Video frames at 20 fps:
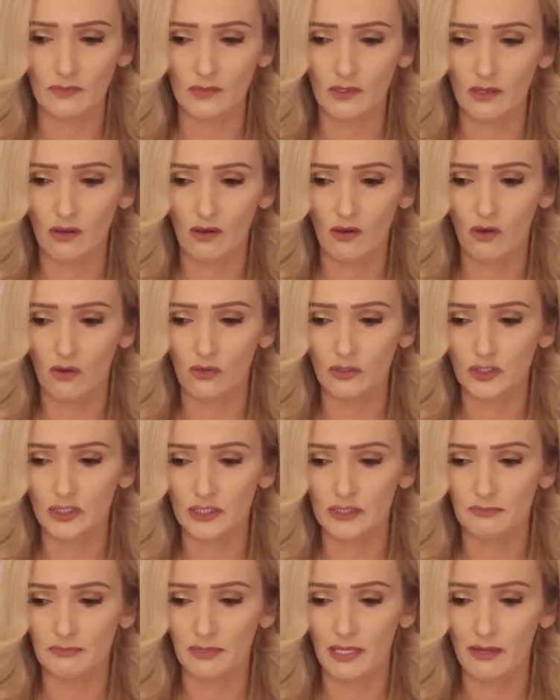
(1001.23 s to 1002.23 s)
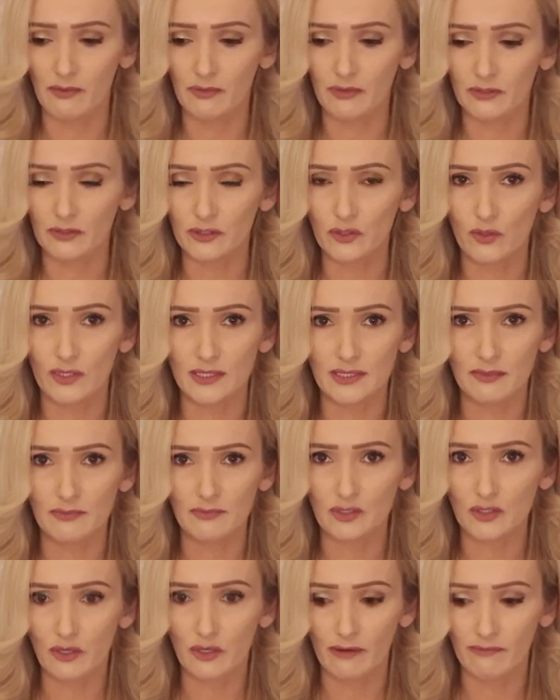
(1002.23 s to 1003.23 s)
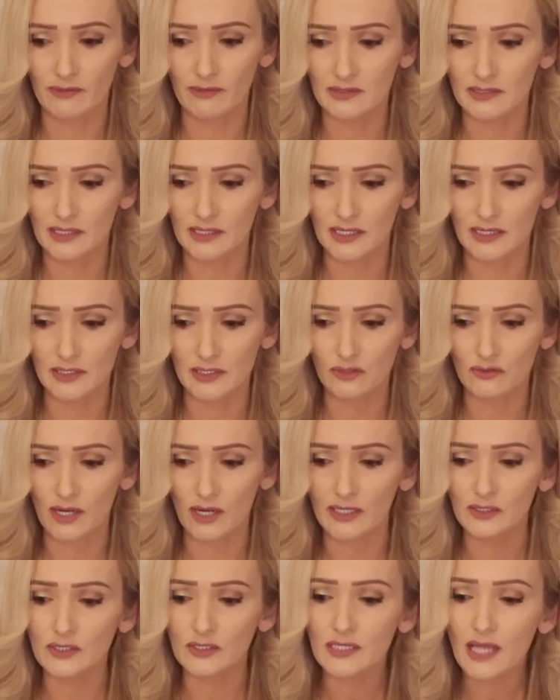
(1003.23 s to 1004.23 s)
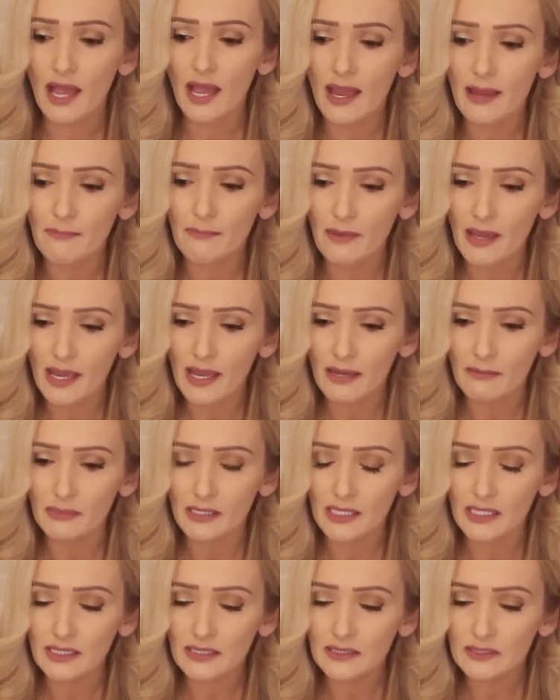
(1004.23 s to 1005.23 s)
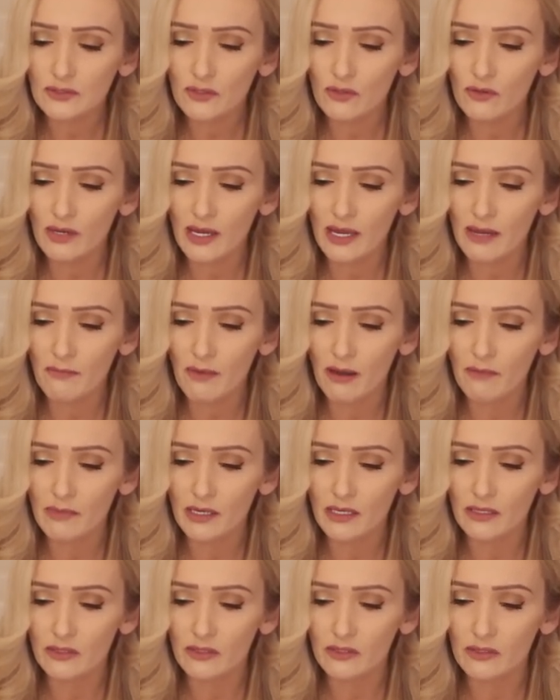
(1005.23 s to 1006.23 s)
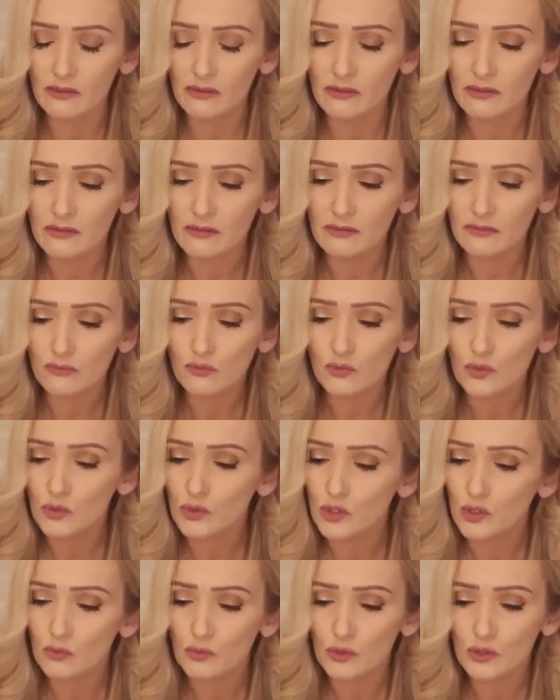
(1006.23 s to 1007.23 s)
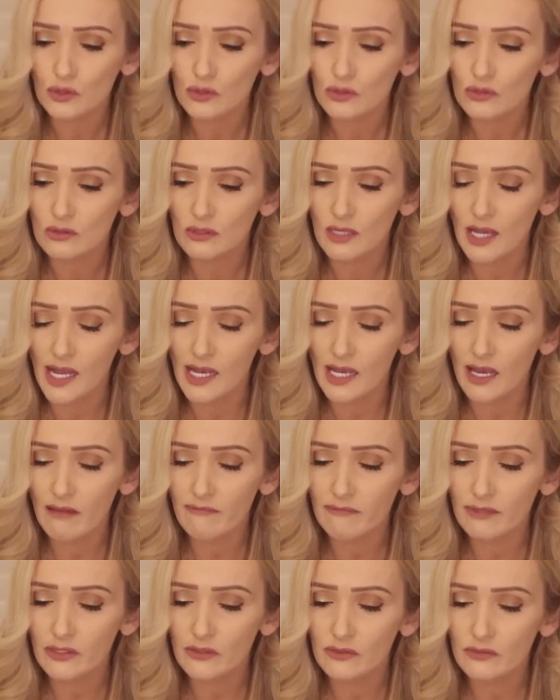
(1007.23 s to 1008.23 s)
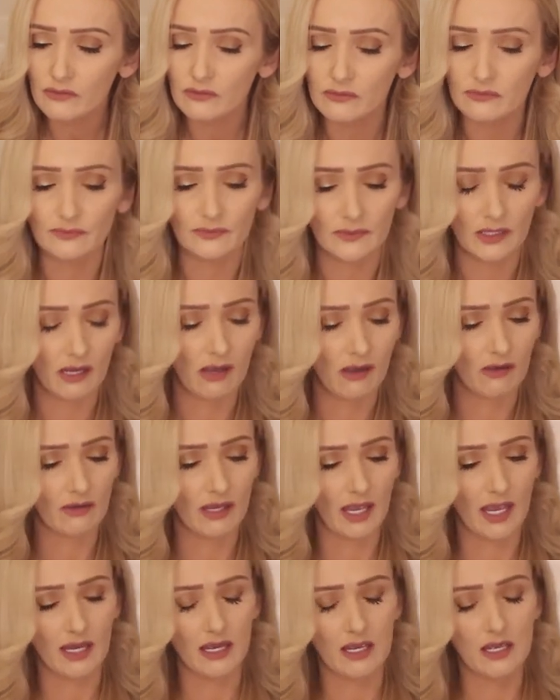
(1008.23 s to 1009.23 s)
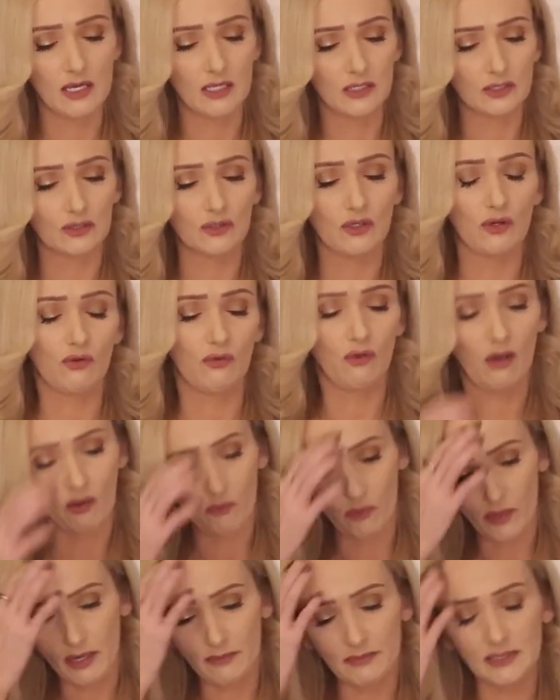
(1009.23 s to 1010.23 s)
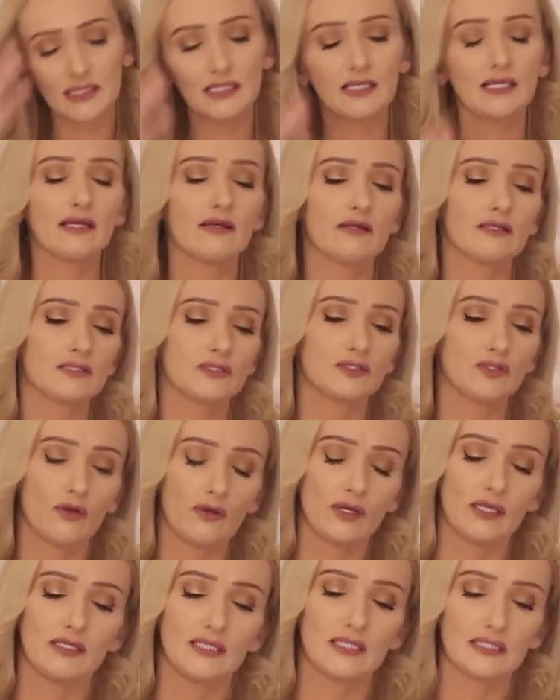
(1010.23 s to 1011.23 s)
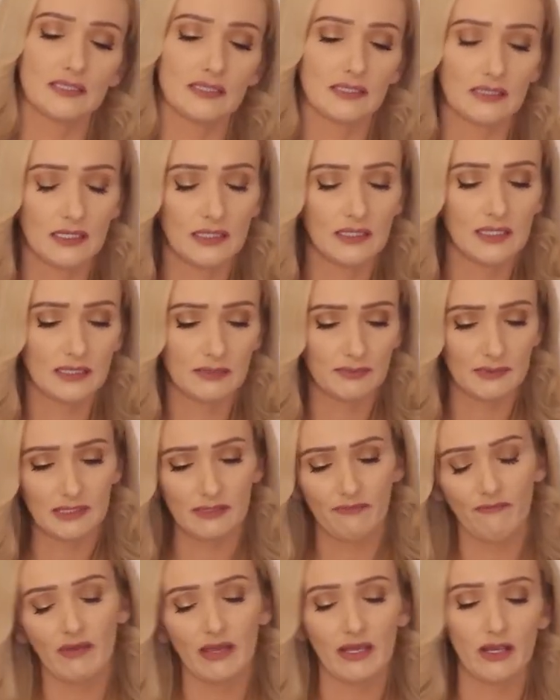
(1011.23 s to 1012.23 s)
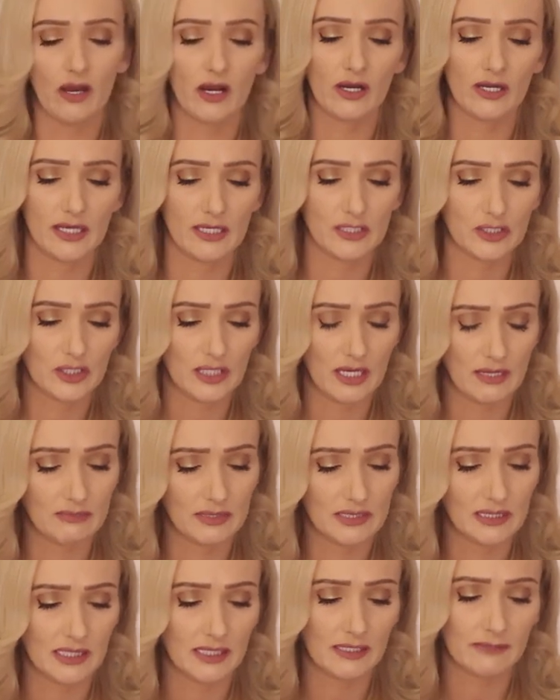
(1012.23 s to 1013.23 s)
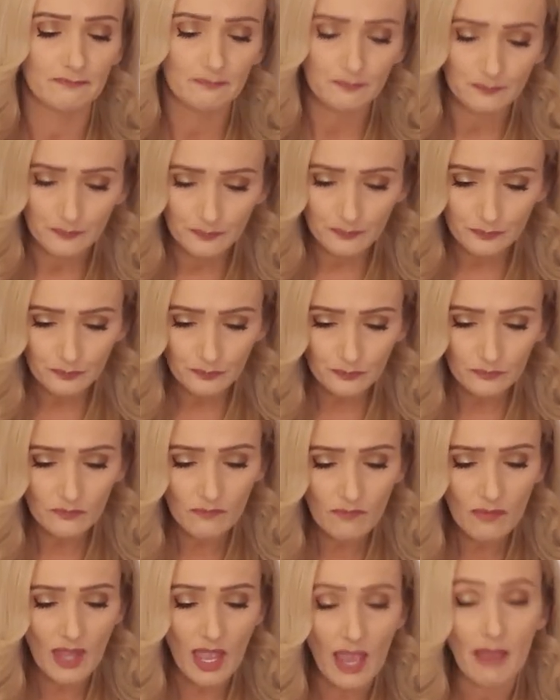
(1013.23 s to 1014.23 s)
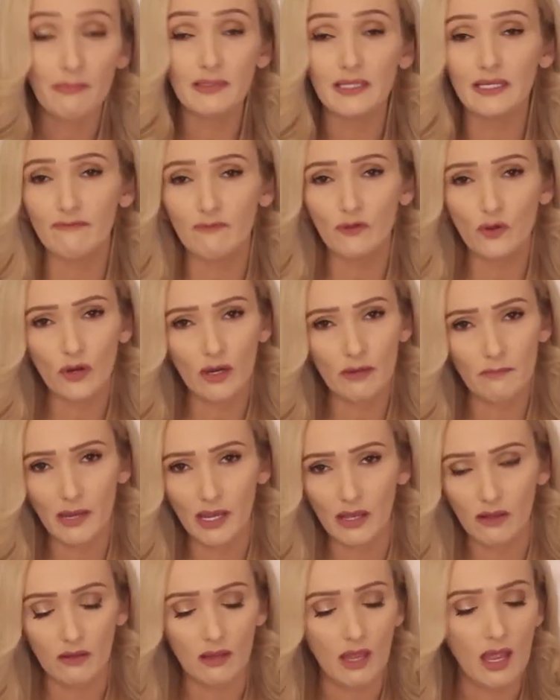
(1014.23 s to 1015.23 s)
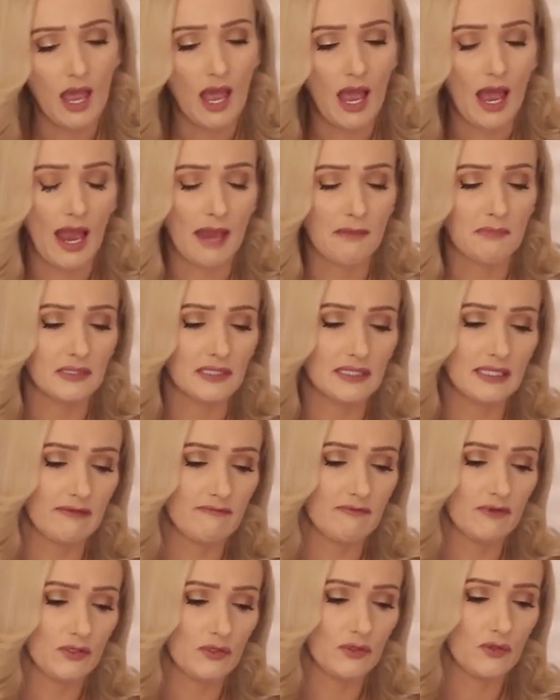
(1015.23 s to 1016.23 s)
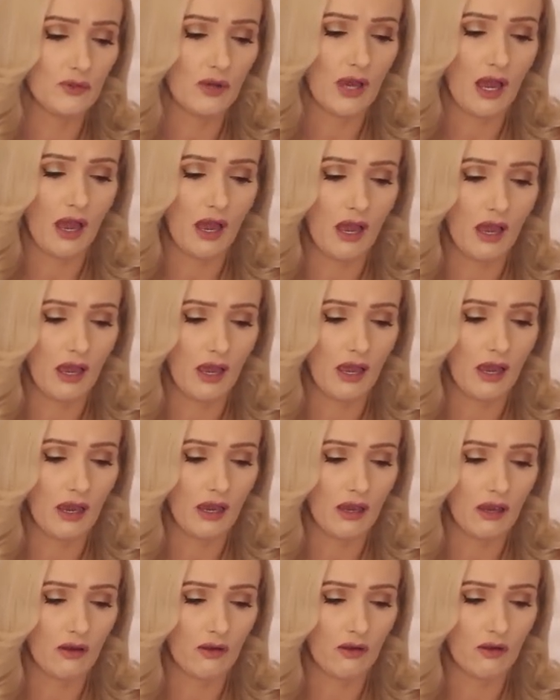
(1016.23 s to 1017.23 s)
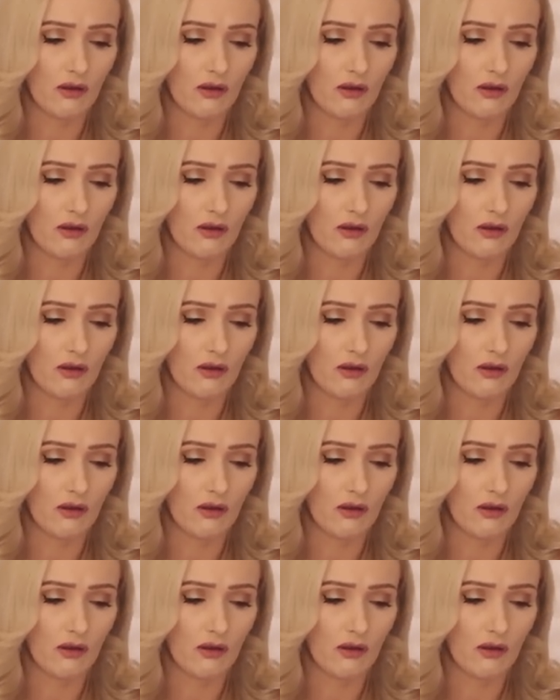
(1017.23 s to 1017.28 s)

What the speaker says: oh, she's playing with her toys. I'm sorry if there's any distractions. Hi, baby. It's okay, mama girl. I love you. Okay, so what I'm seeing here is, though, in this specific incarnation, I'm seeing, I believe you are a male. I believe you had